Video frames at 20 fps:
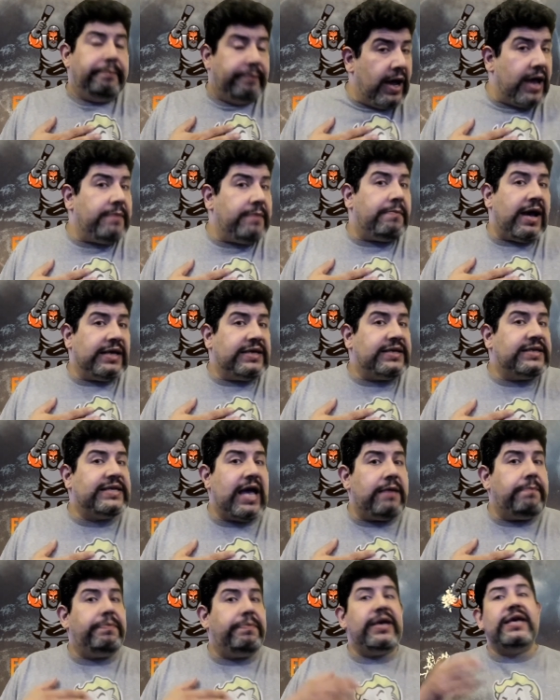but my
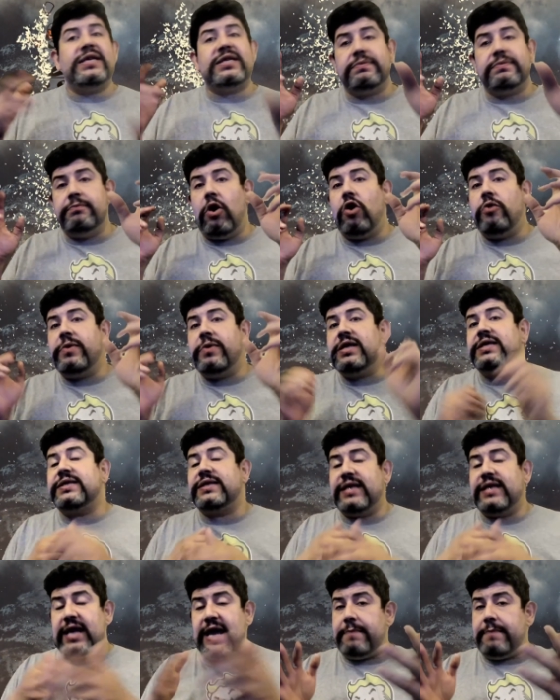set piece moments
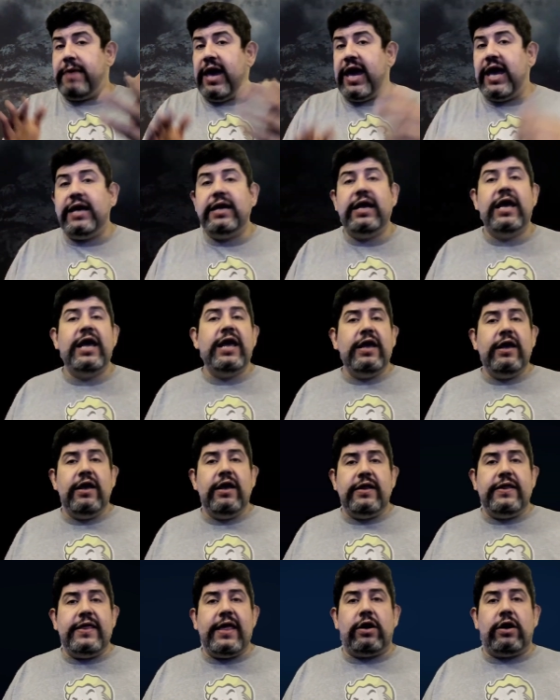that I made
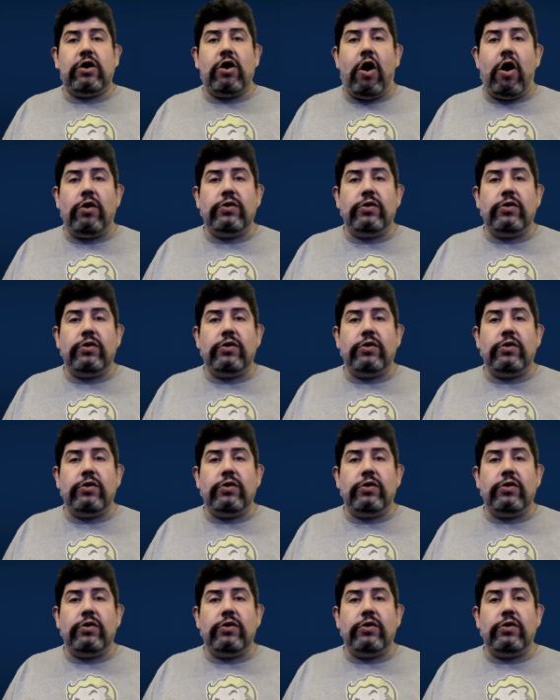that are all